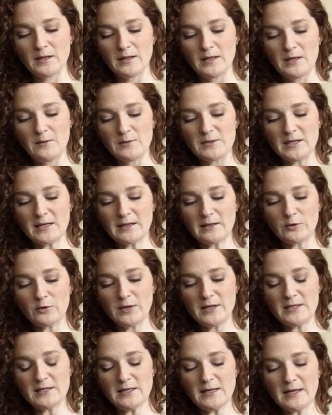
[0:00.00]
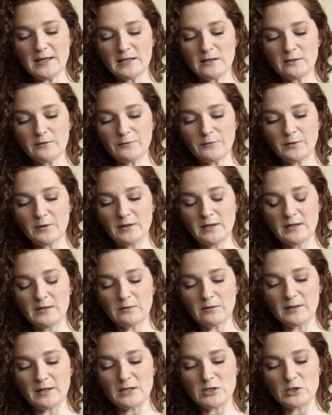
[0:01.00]
He was at a crazy angle in
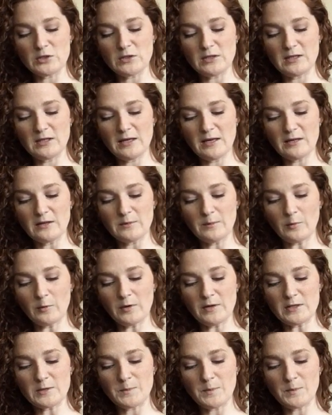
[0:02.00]
relation to the other boys,